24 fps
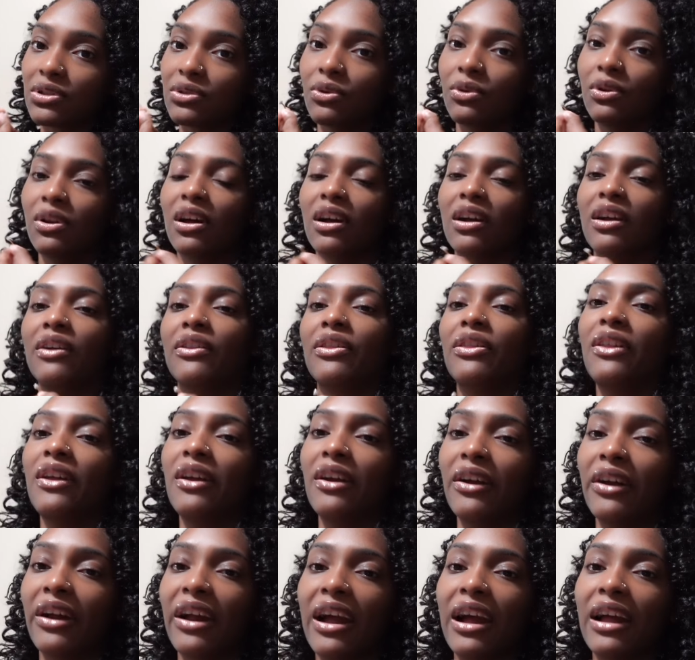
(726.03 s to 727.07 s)
no longer
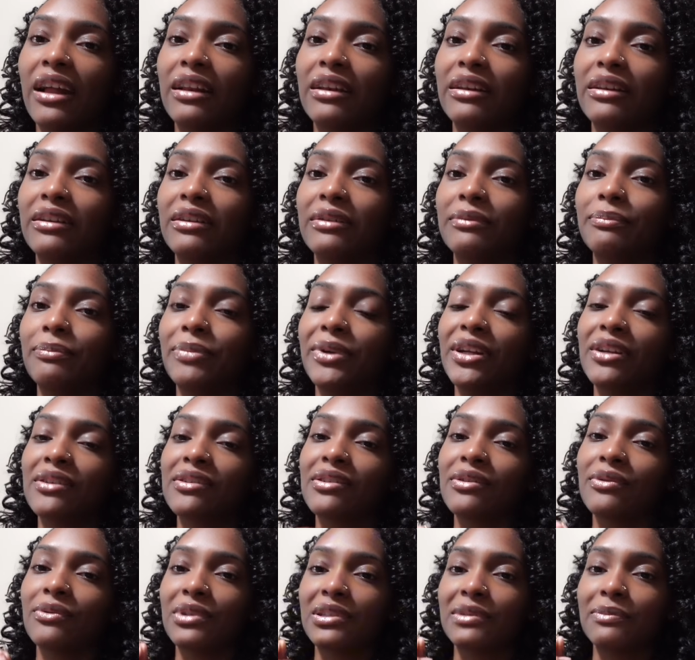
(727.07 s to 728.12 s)
there, and the
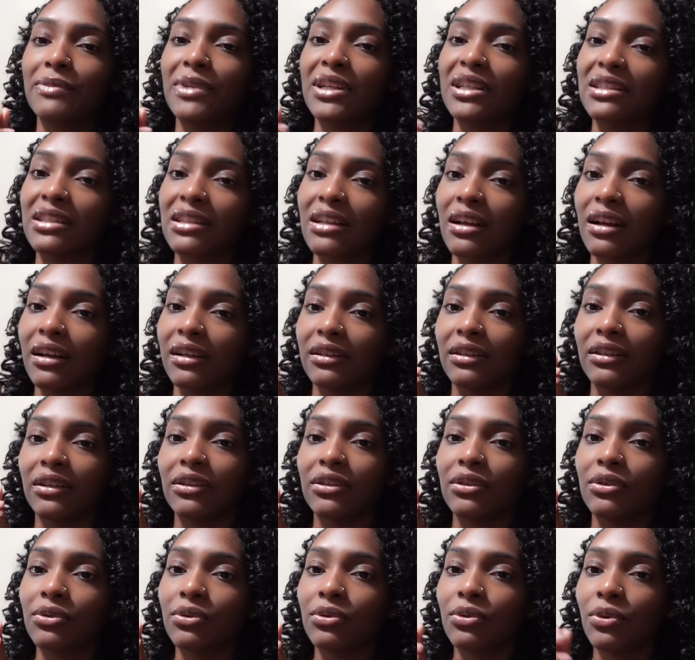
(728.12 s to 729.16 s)
piercing was
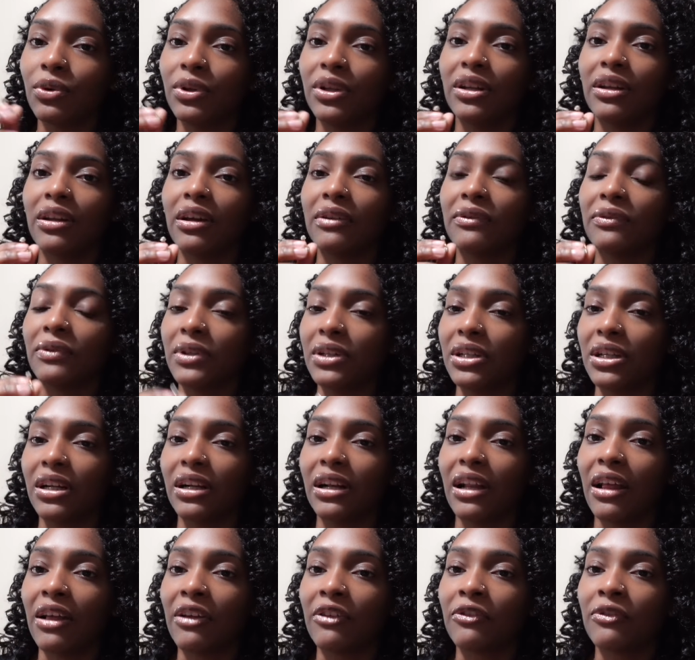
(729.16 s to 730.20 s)
basically holding on for dear
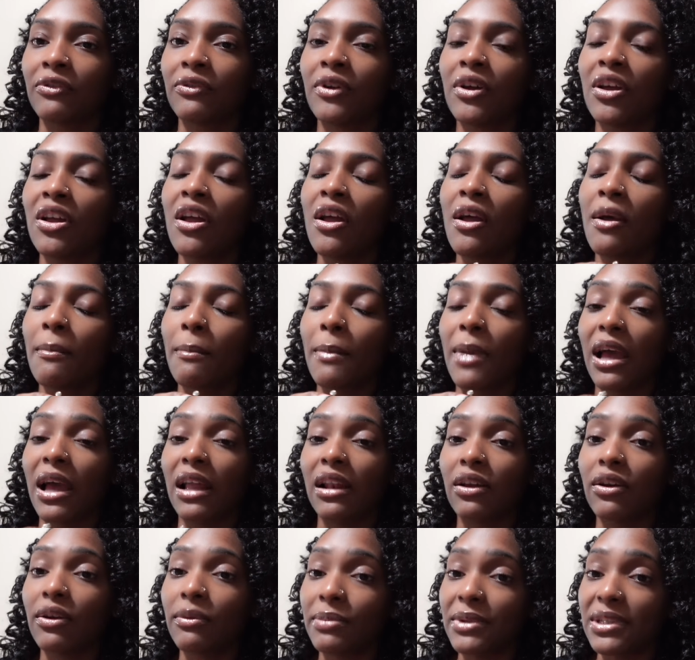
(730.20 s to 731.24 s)
life by a
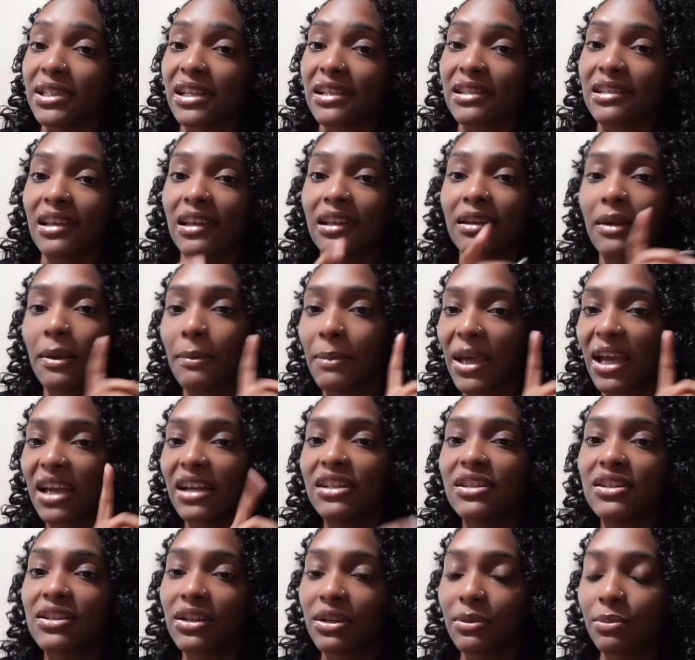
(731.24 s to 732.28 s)
little piece of skin. I'm gonna
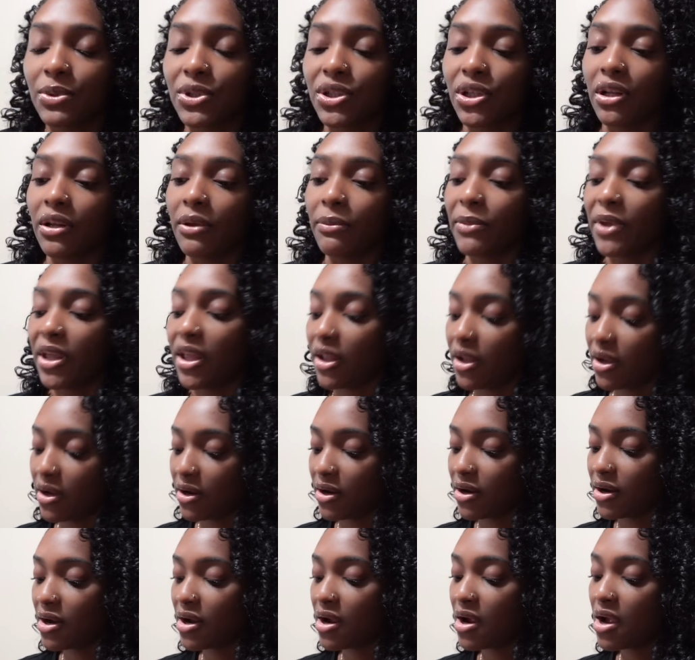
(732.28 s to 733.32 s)
insert a picture of them
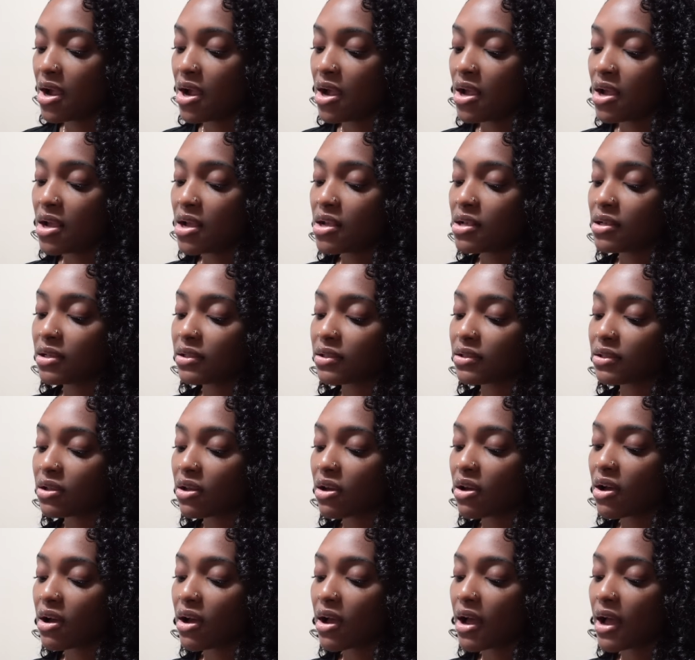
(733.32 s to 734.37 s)
here.
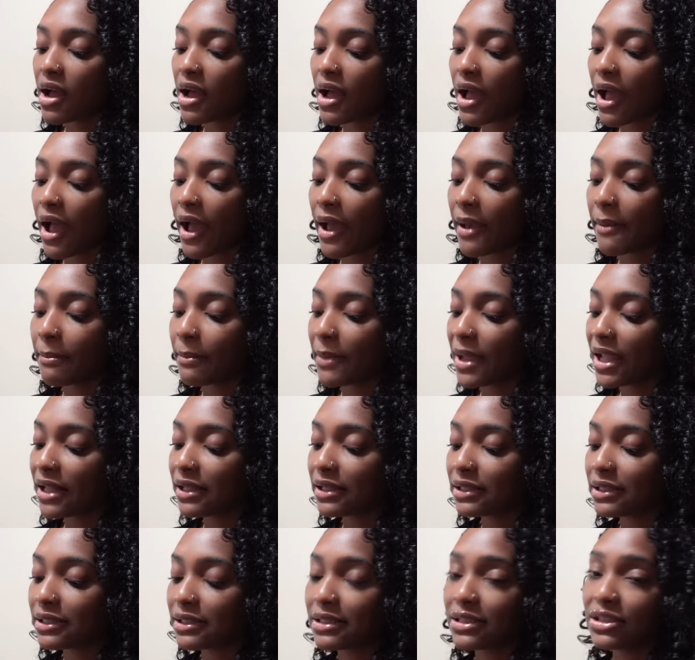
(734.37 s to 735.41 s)
So I made
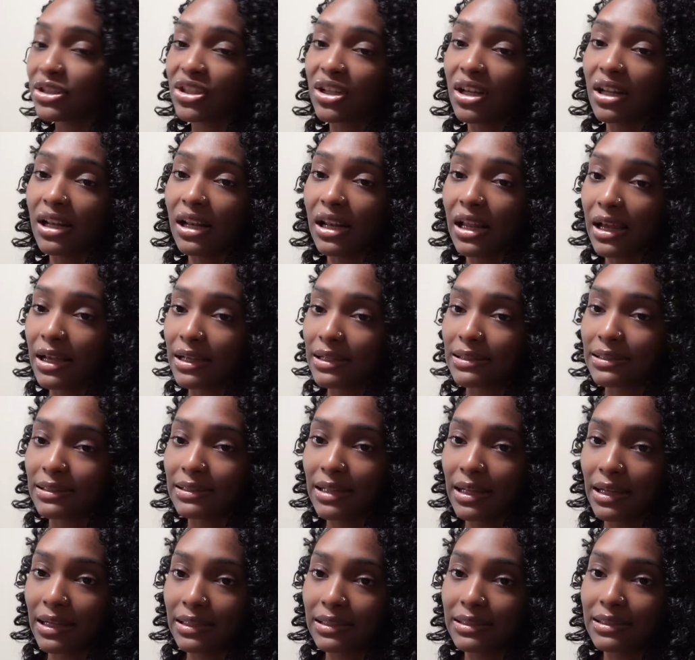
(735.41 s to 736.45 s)
the decision last
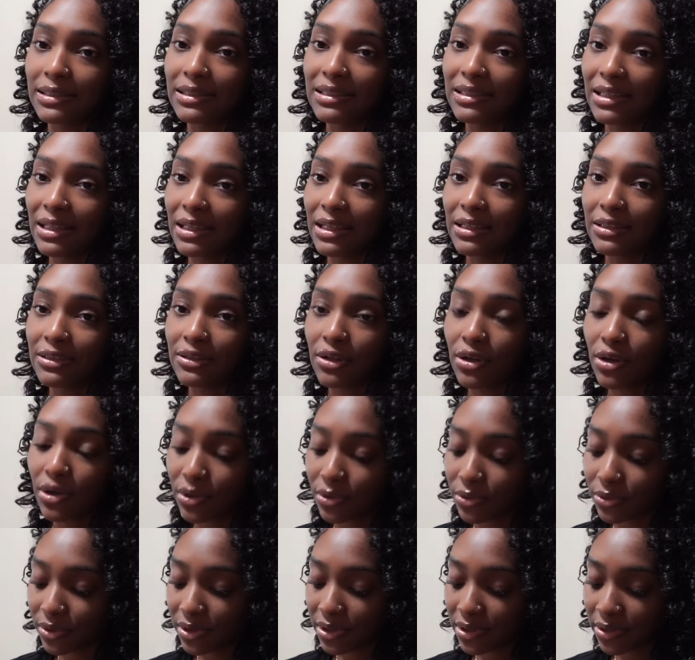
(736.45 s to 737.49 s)
night to take it
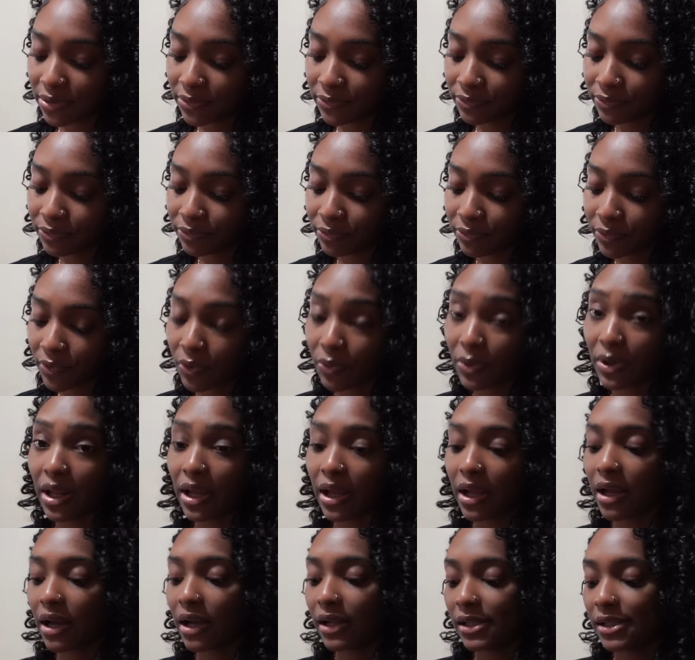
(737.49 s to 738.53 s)
out when
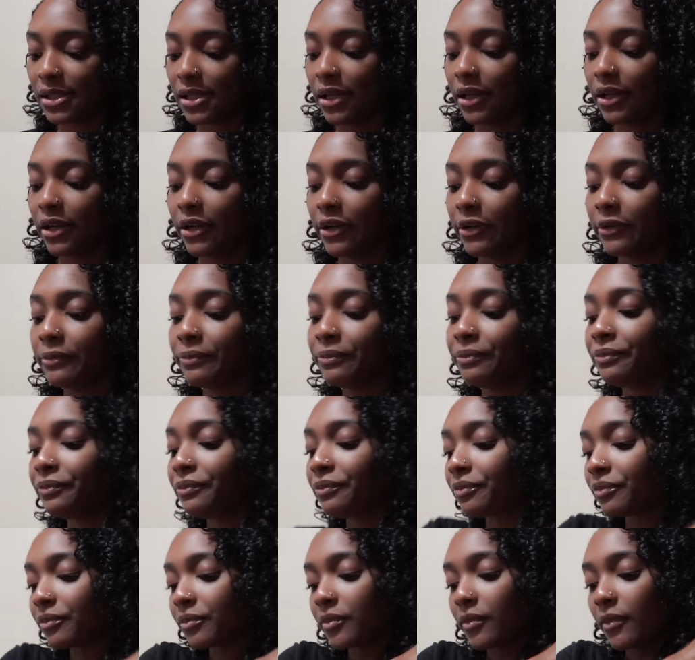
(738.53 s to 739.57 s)
I got here.
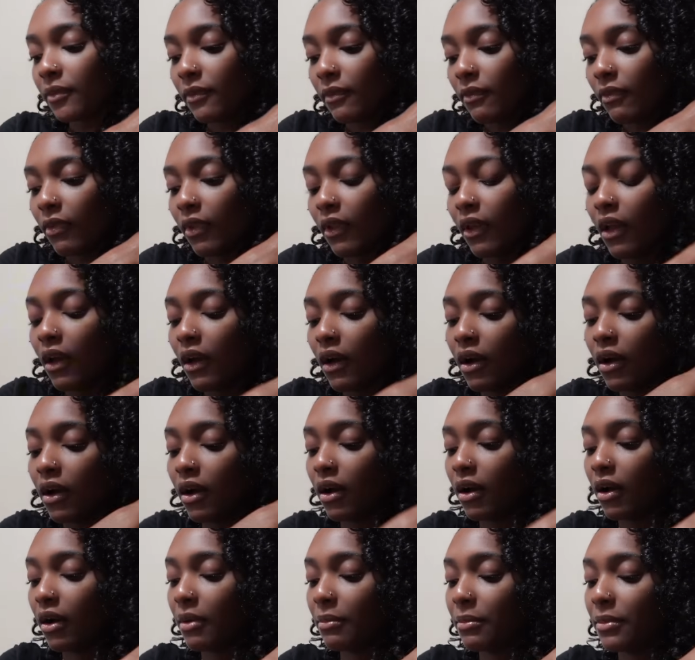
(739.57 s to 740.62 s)

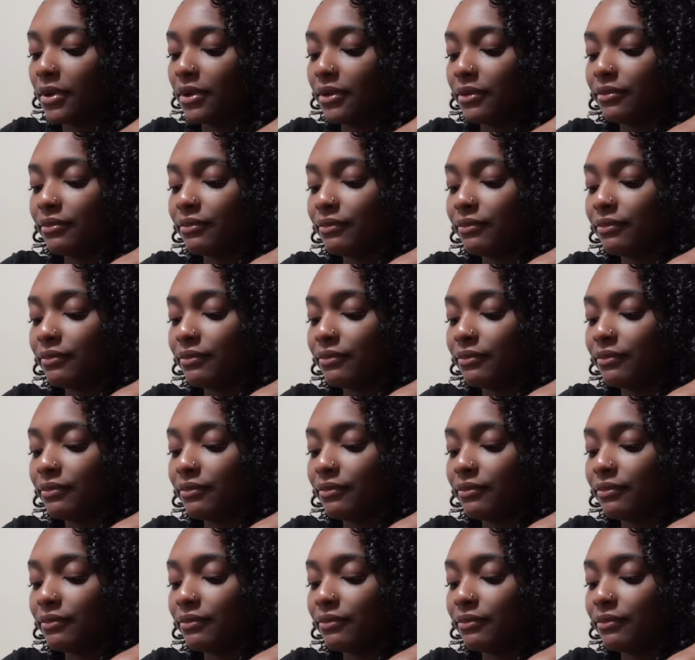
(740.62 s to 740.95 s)
It